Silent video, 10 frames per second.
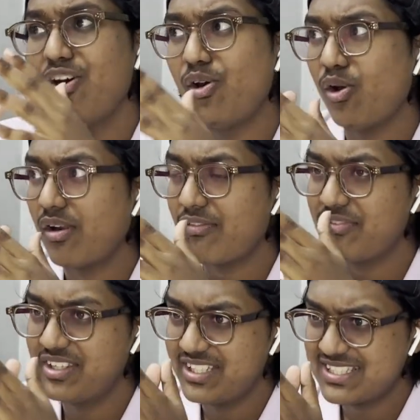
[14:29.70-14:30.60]
all of
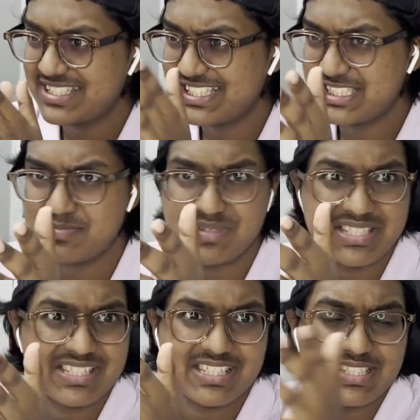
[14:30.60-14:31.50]
the 6
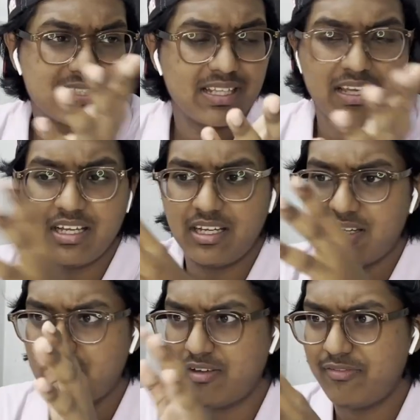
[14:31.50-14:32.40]
months,
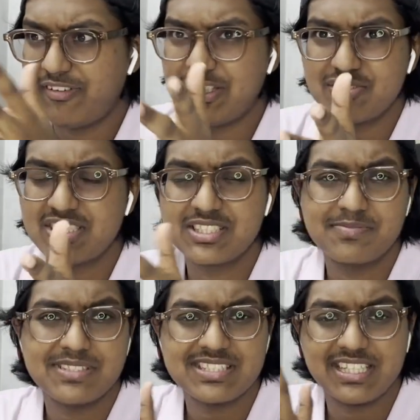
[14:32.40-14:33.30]
5 to 6
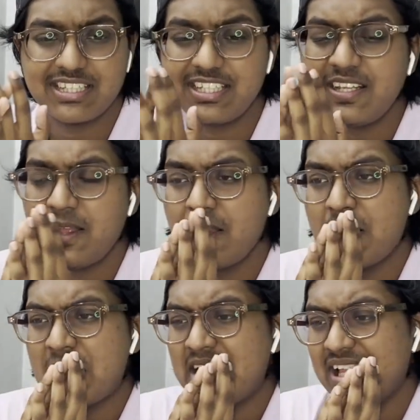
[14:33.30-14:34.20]
months, I think,
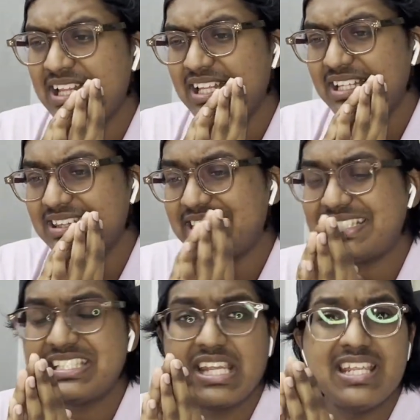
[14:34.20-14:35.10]
that
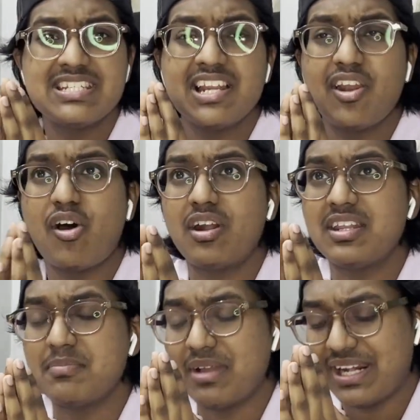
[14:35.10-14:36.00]
changed a lot
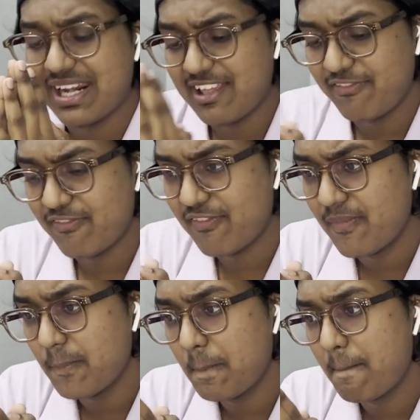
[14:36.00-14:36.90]
in my life.
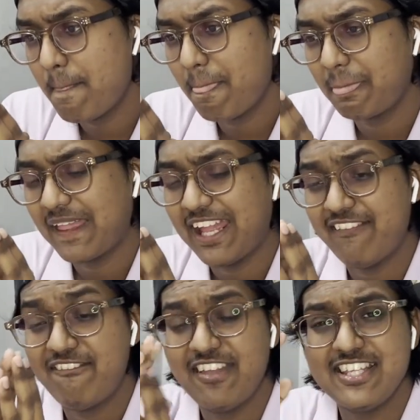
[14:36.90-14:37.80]
I
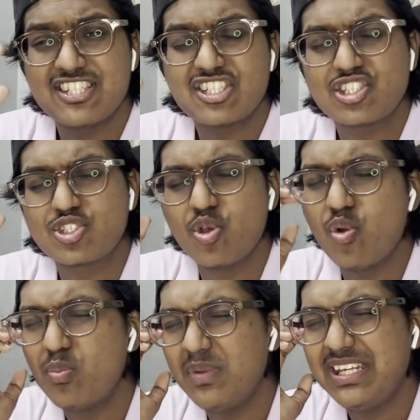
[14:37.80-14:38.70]
faced
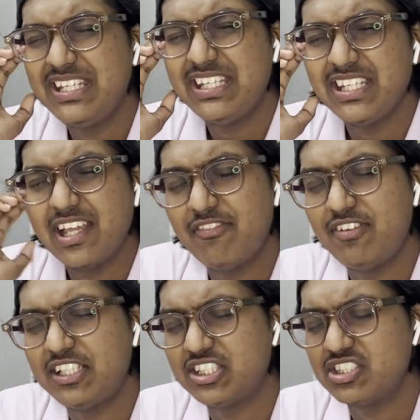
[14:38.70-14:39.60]
so many
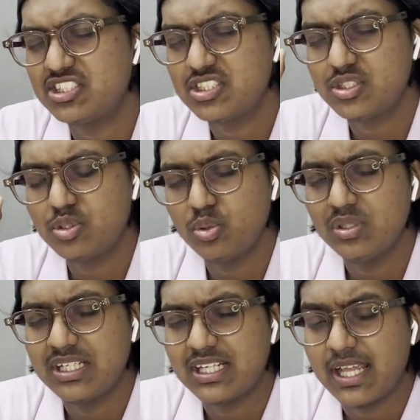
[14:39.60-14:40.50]
afflictions through
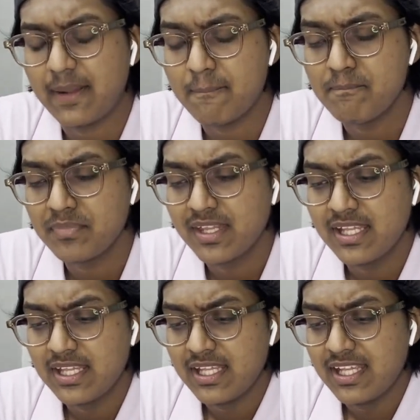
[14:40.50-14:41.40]
that time,
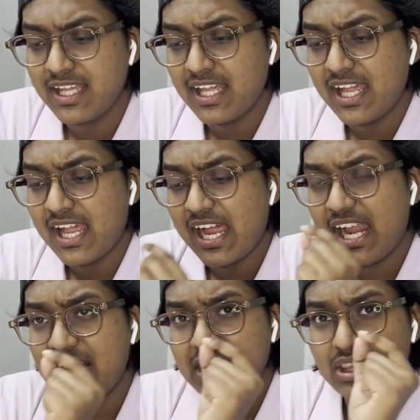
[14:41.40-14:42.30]

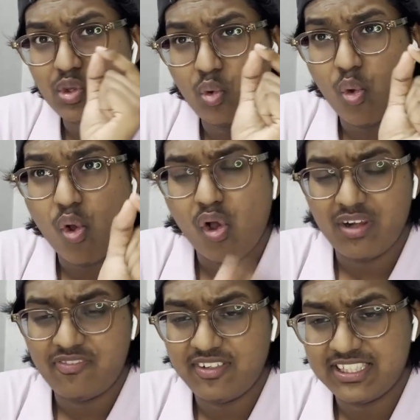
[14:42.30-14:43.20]
and through all
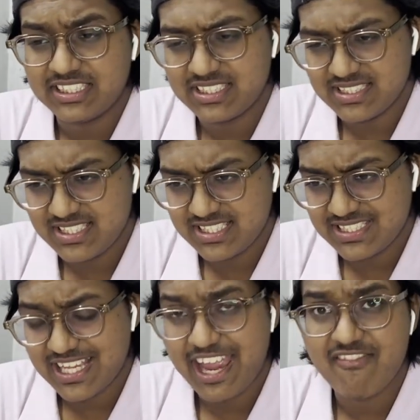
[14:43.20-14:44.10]
afflictions,
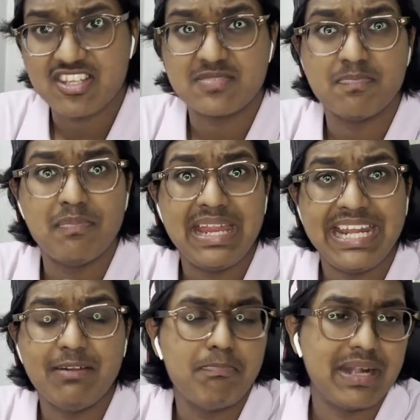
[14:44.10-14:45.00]
I was
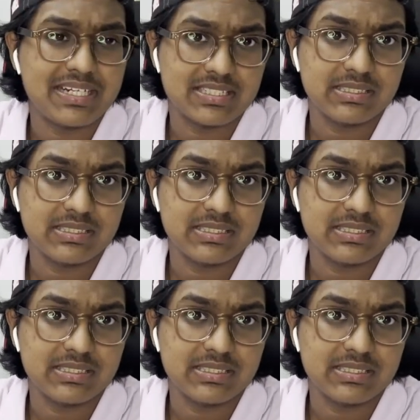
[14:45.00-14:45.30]
made better.